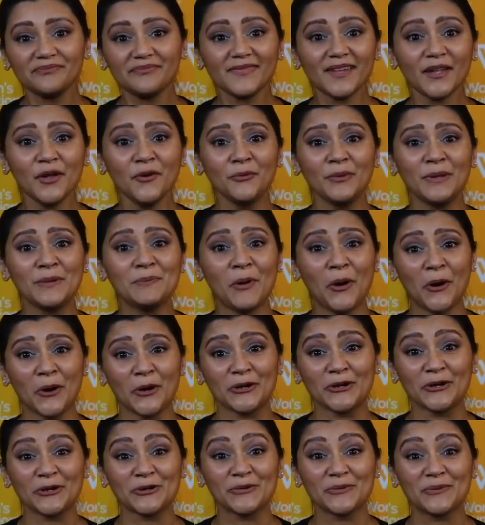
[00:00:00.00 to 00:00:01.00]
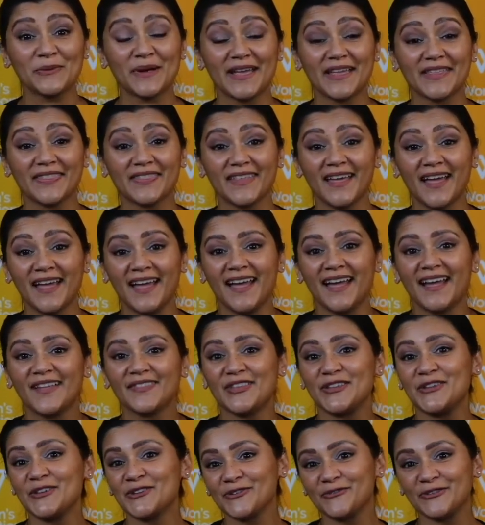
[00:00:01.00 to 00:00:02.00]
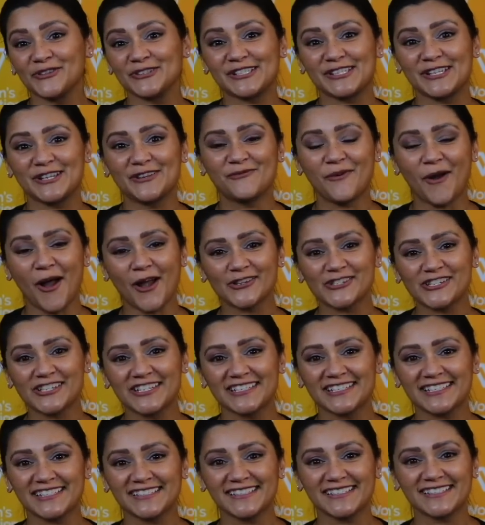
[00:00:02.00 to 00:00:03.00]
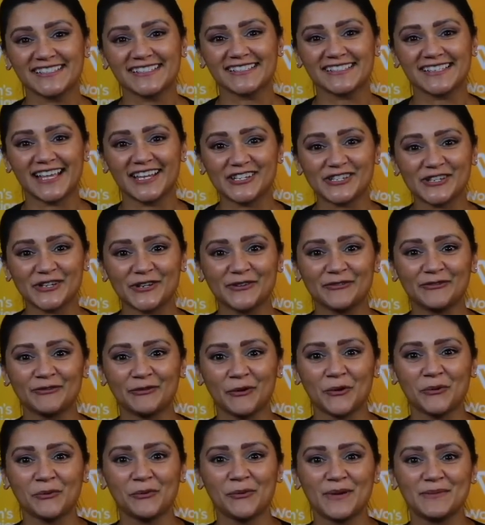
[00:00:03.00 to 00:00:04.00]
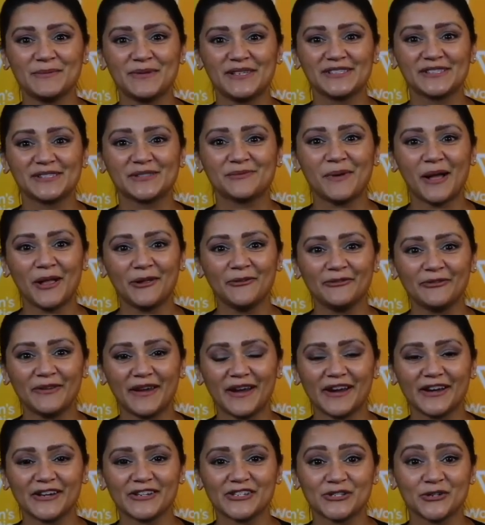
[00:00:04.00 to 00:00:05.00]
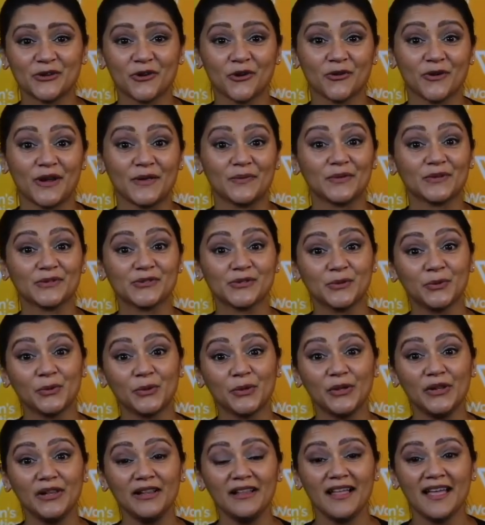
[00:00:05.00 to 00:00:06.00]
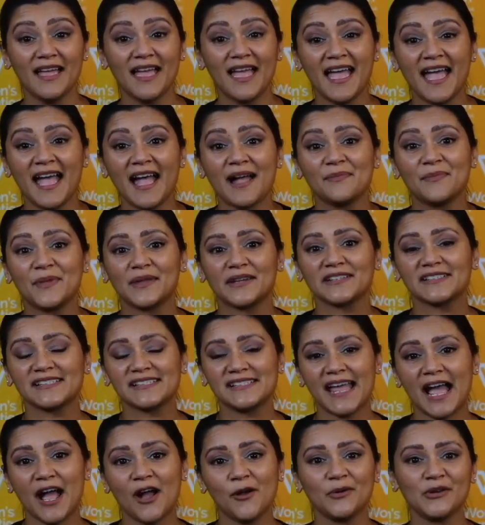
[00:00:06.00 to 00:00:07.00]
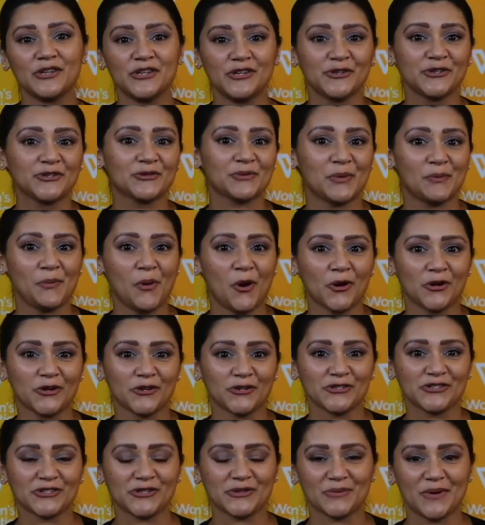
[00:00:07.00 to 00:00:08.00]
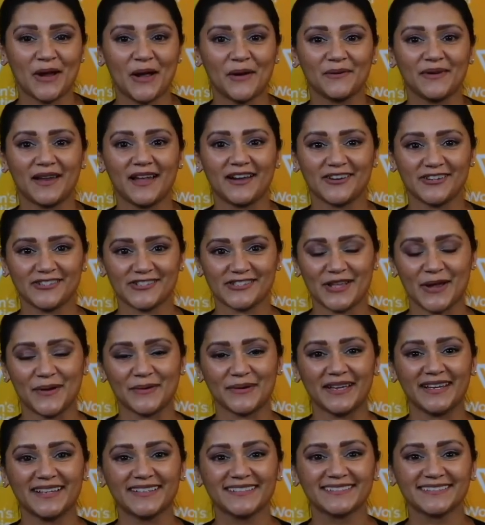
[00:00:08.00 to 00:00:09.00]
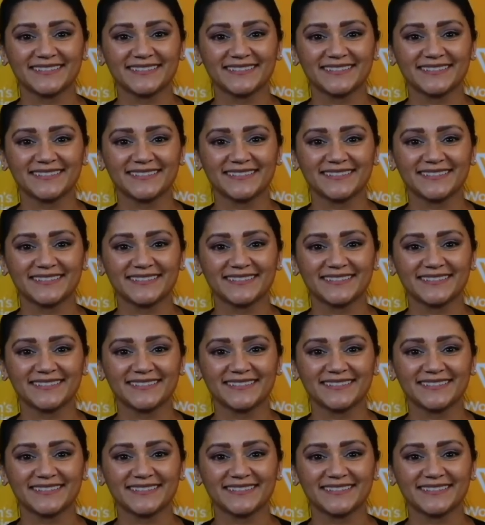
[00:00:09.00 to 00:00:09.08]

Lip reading: We partnered with the University of Washington's Center for Women's Welfare to create the tool that is now in use with partners throughout Arizona.